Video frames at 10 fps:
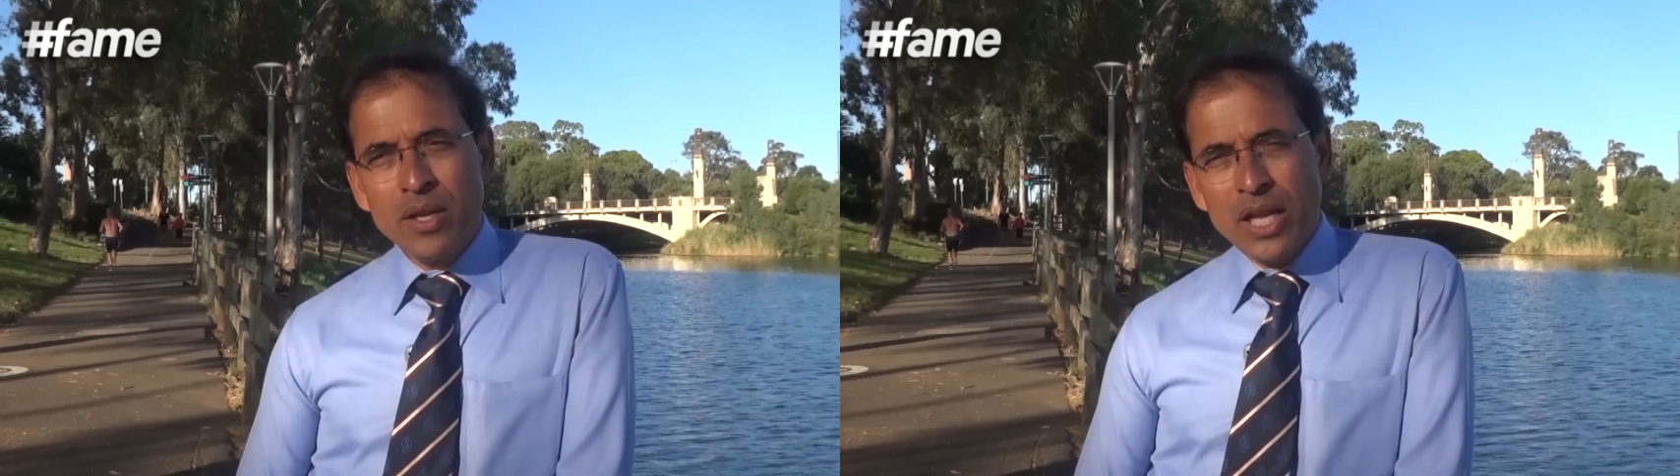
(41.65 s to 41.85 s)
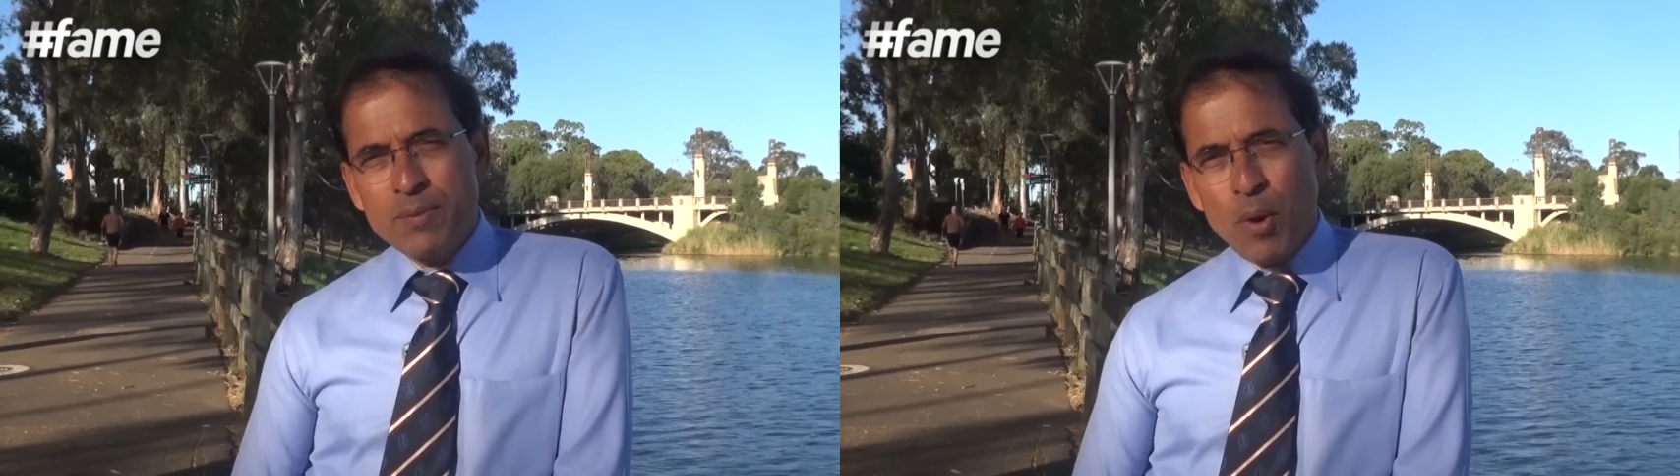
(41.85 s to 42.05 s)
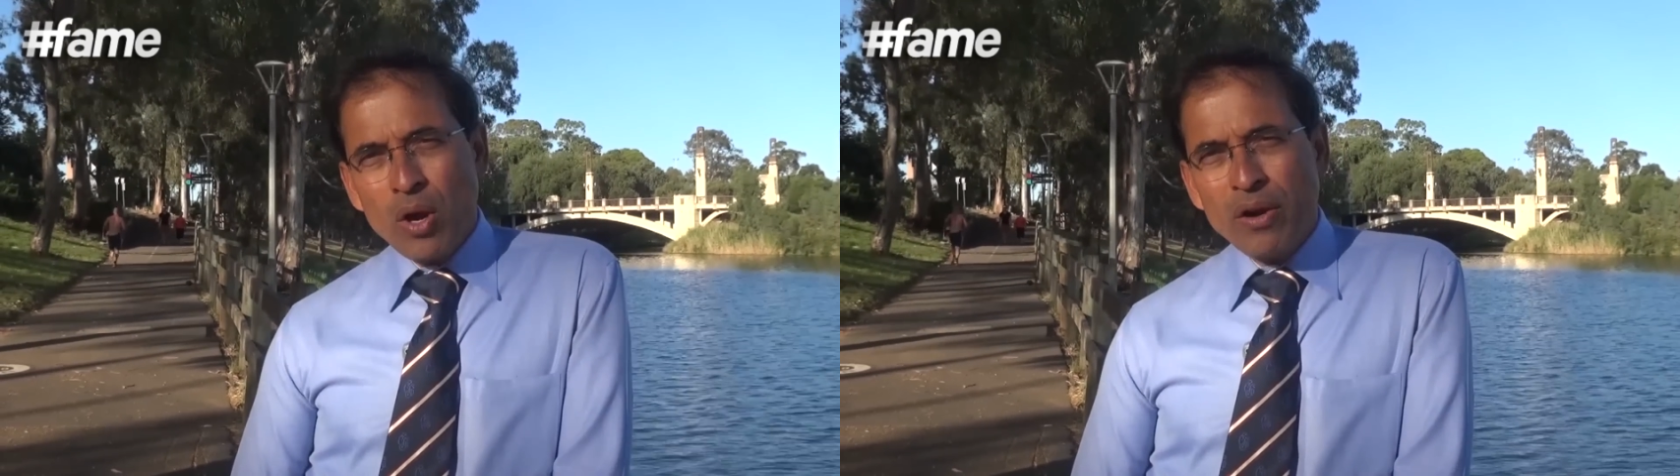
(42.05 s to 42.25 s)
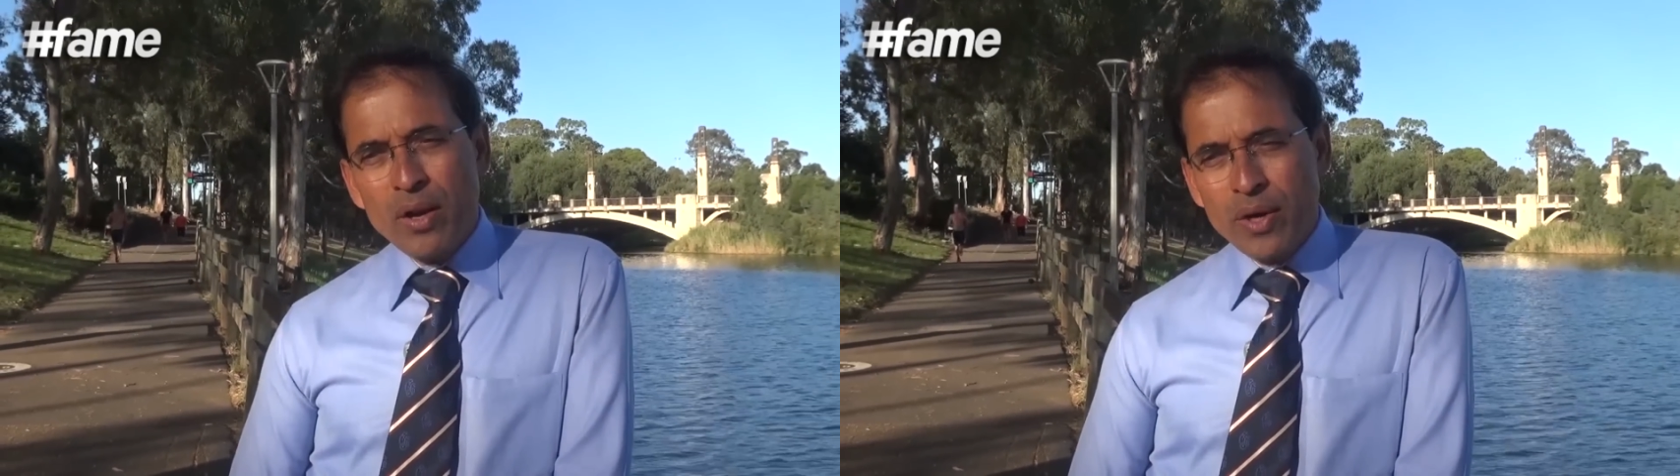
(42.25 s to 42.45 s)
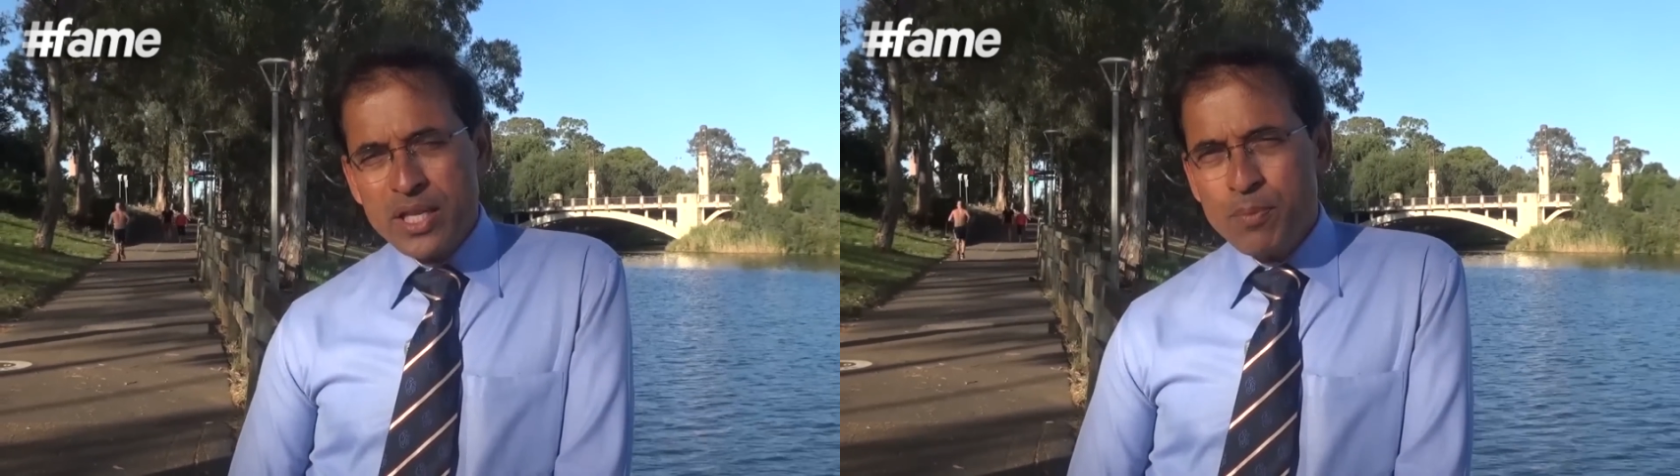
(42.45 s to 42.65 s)
let's block
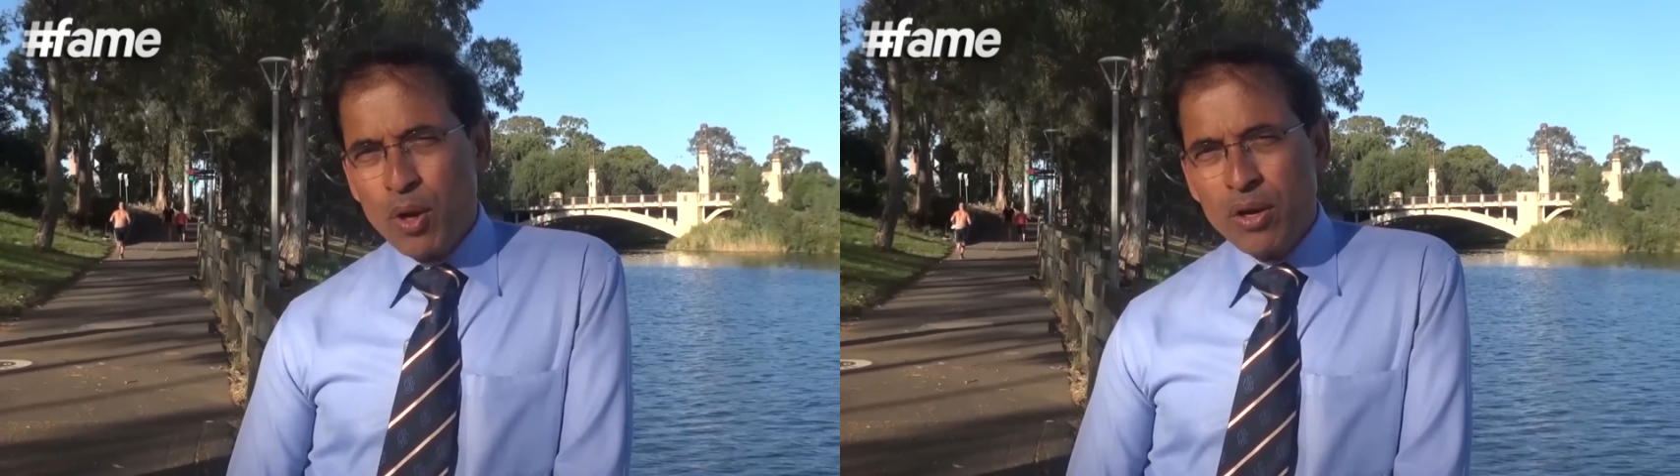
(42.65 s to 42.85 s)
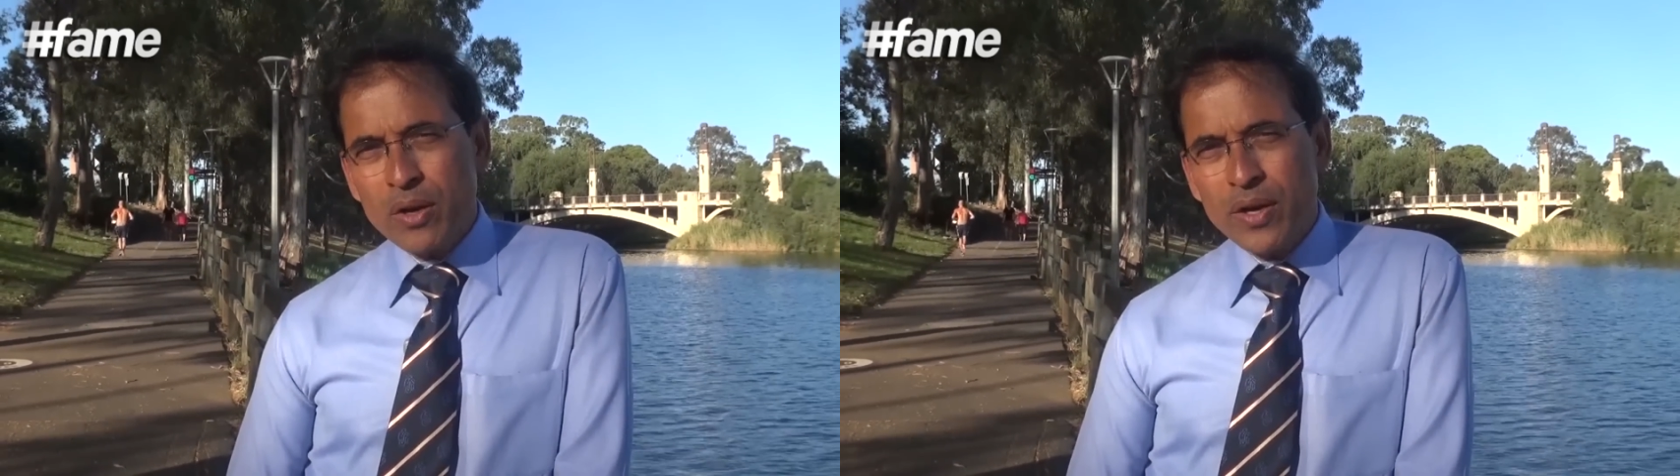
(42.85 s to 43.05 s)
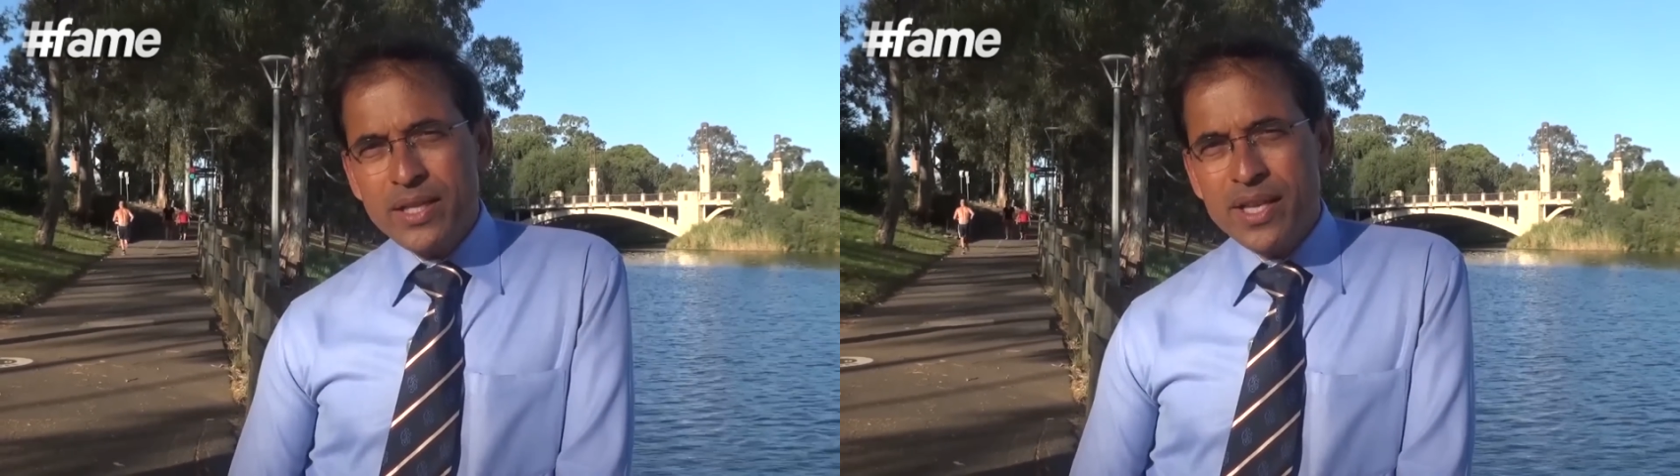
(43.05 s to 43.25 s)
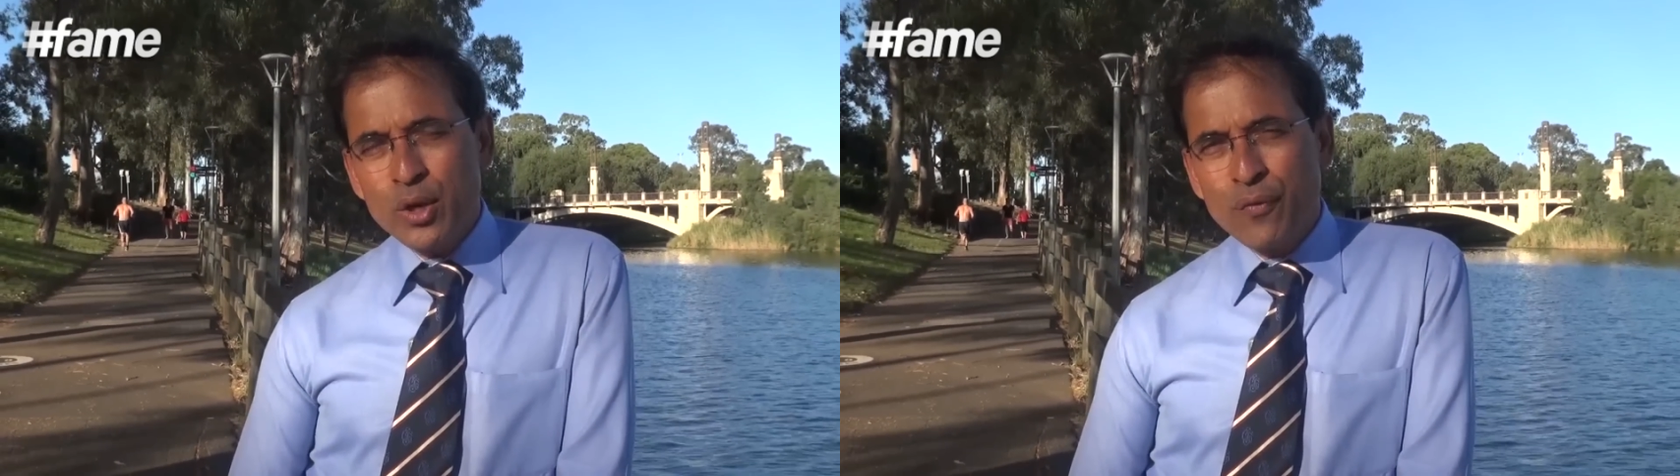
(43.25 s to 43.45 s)
around, let's get